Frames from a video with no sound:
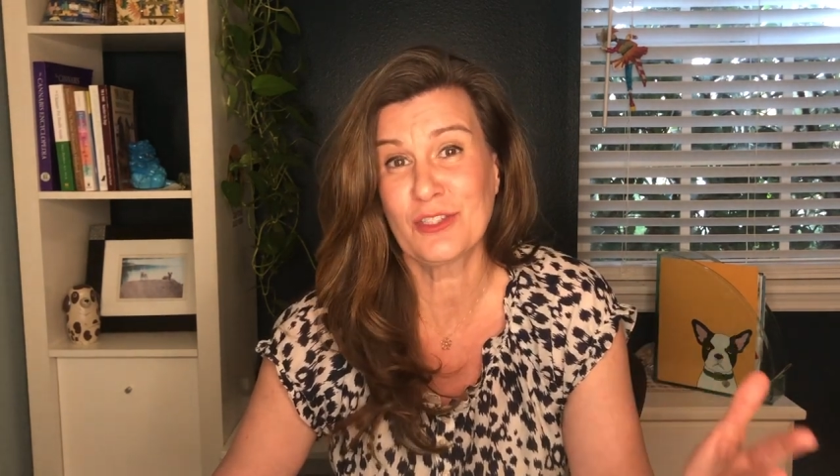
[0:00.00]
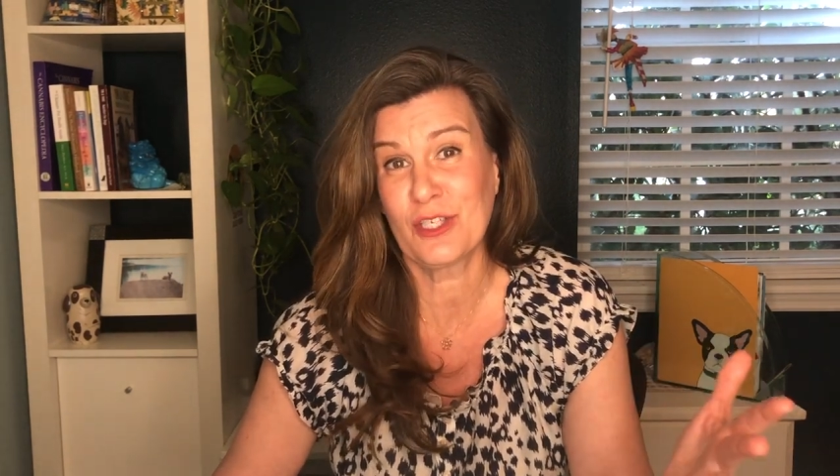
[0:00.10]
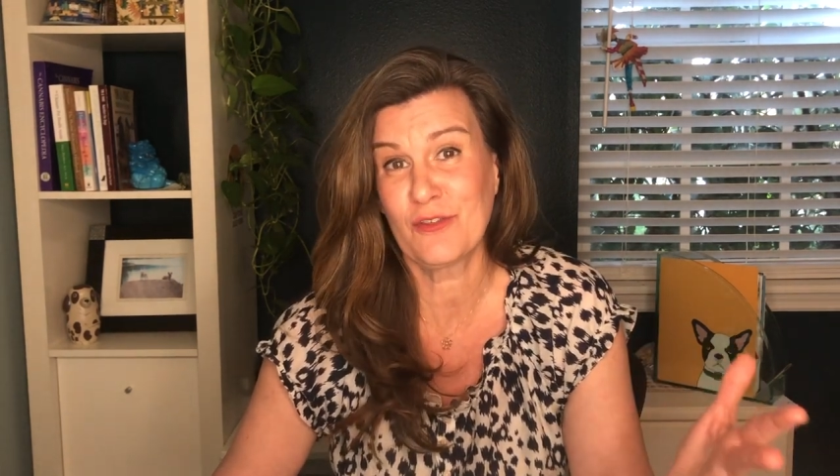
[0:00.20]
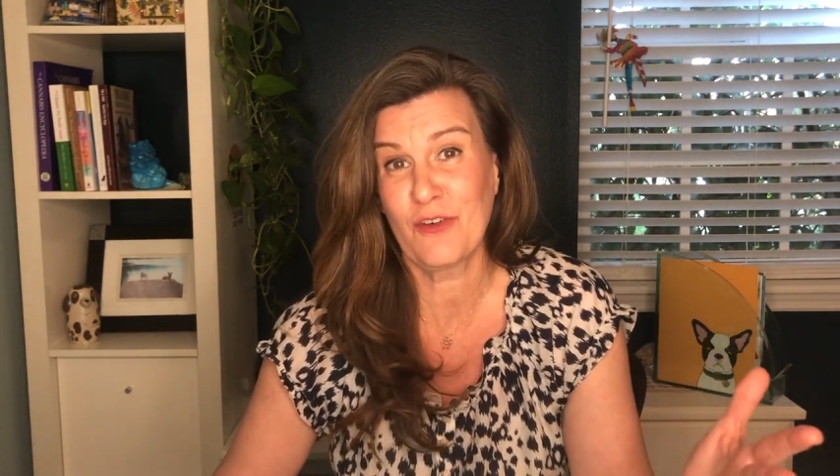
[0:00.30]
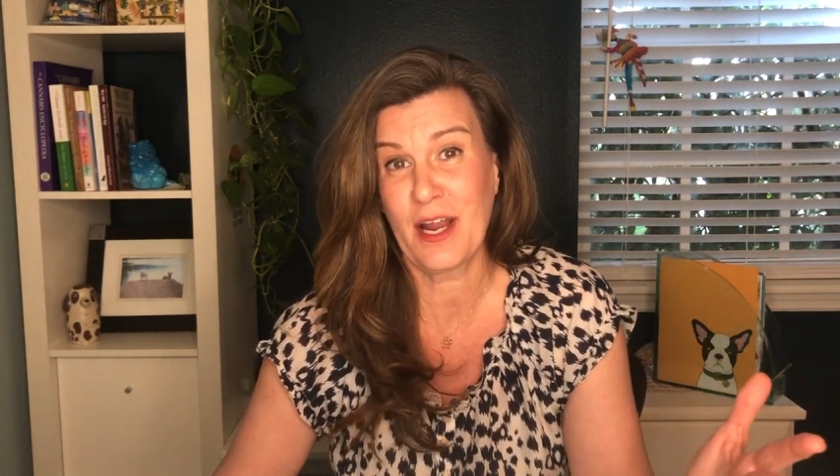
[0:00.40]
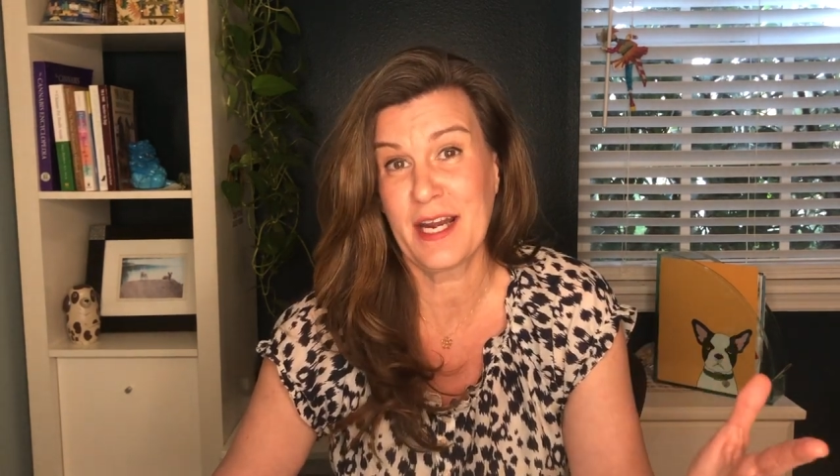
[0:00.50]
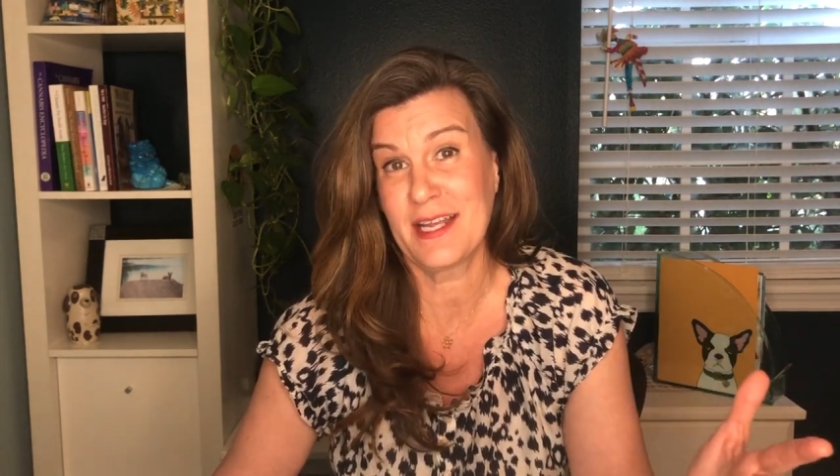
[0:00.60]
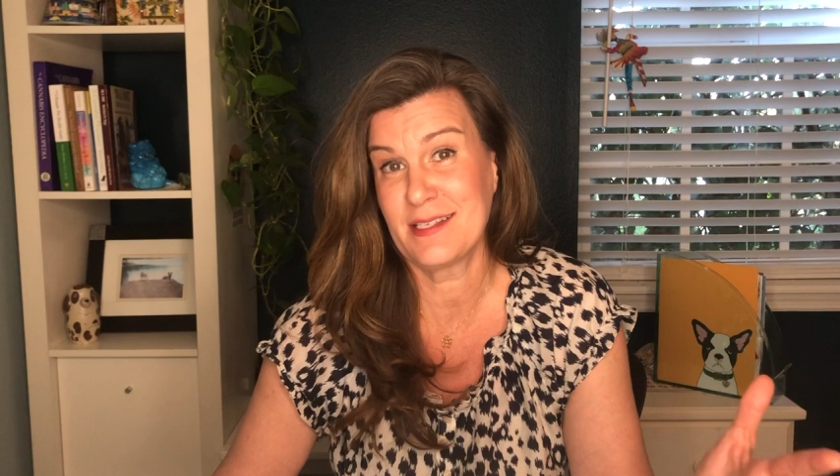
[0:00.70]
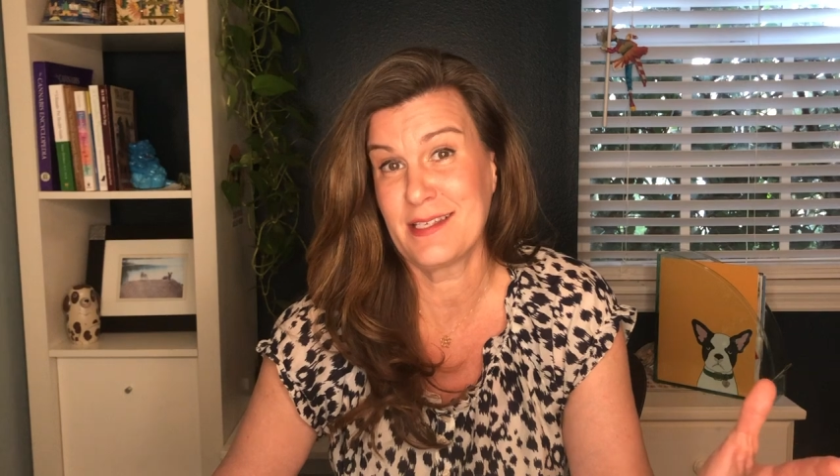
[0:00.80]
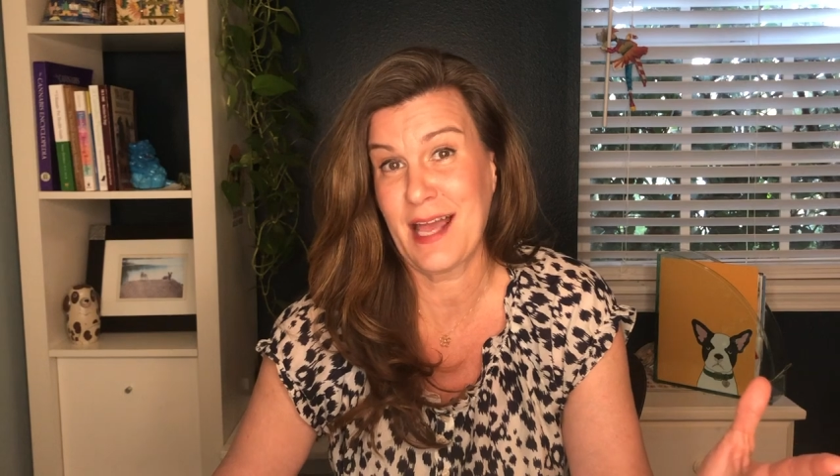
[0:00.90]
on a Friday
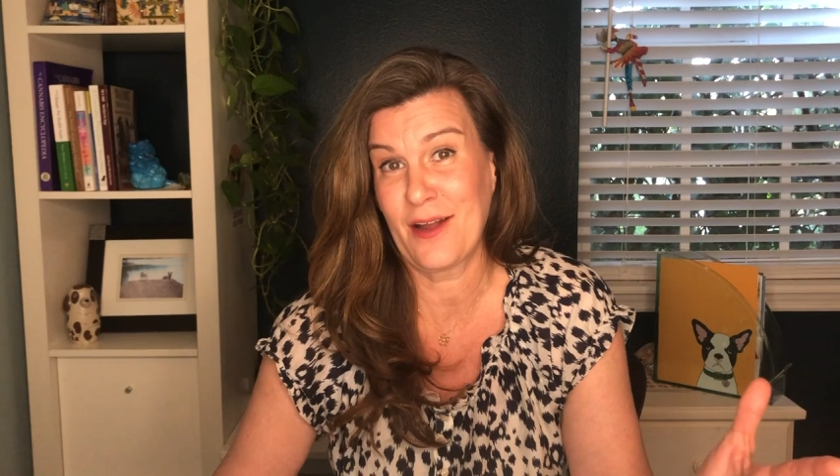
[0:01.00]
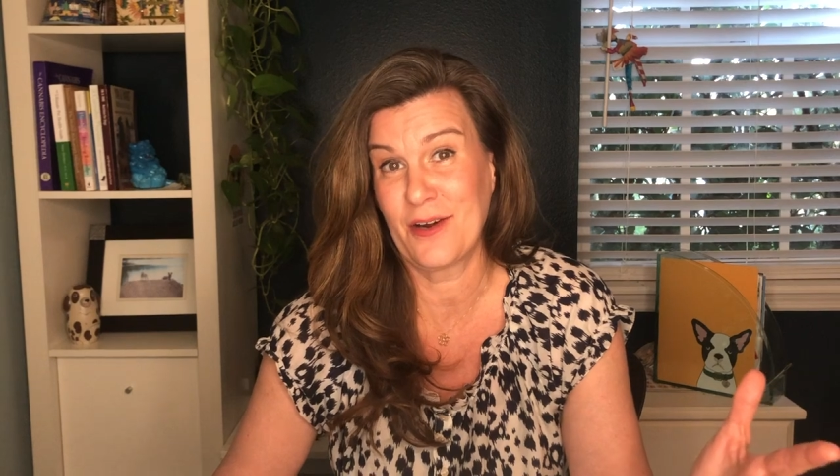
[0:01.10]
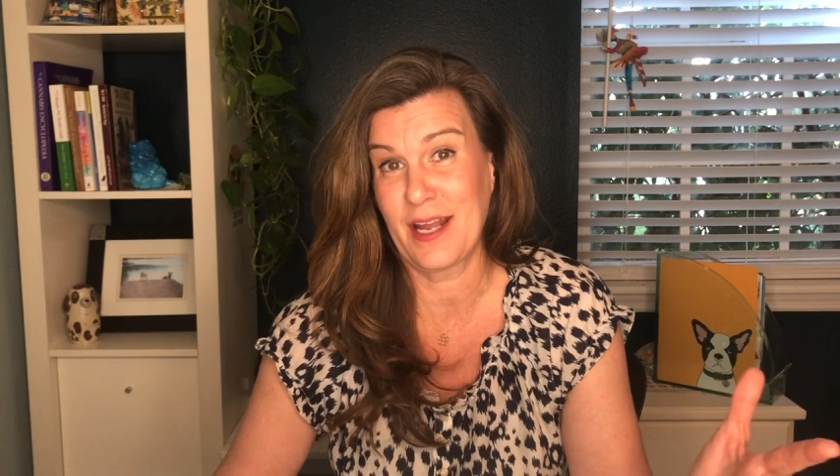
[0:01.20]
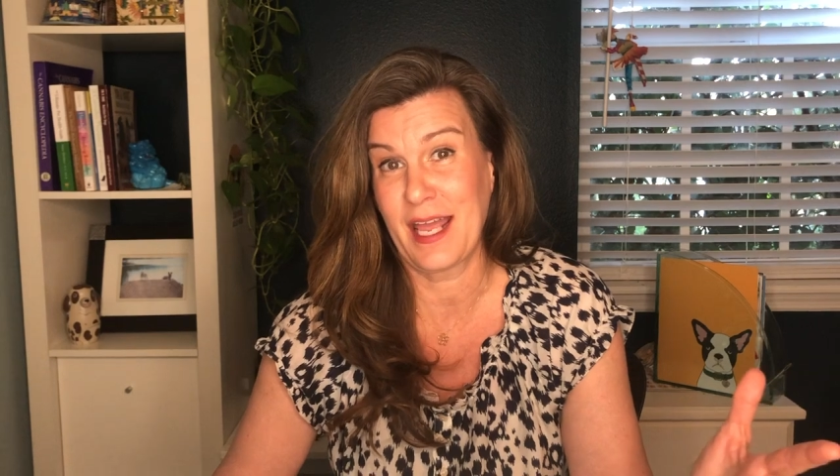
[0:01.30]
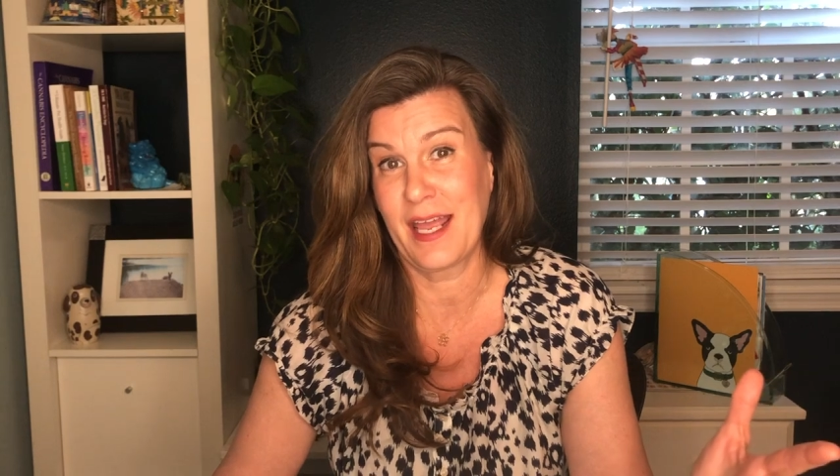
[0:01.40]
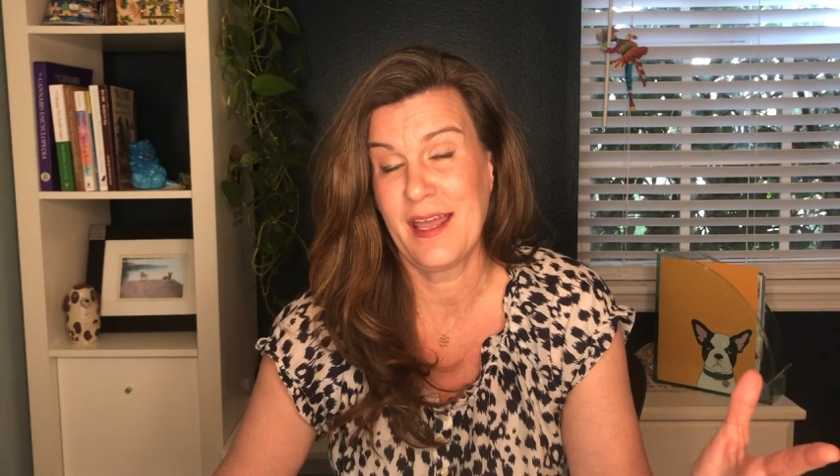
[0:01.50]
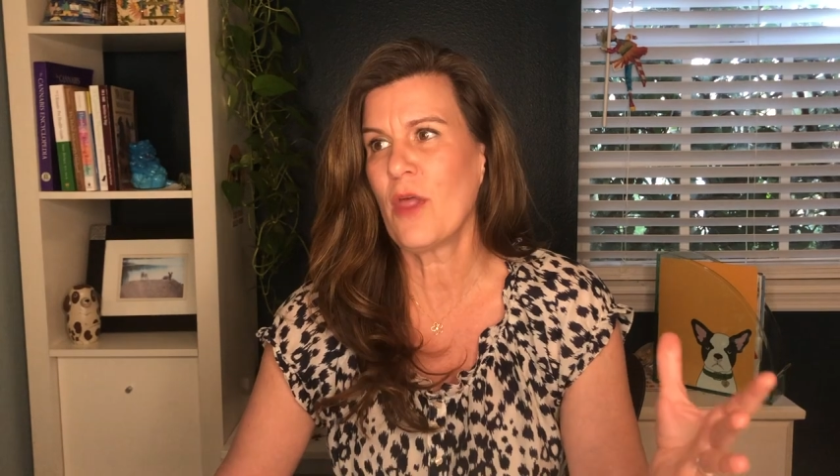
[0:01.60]
and Saturday.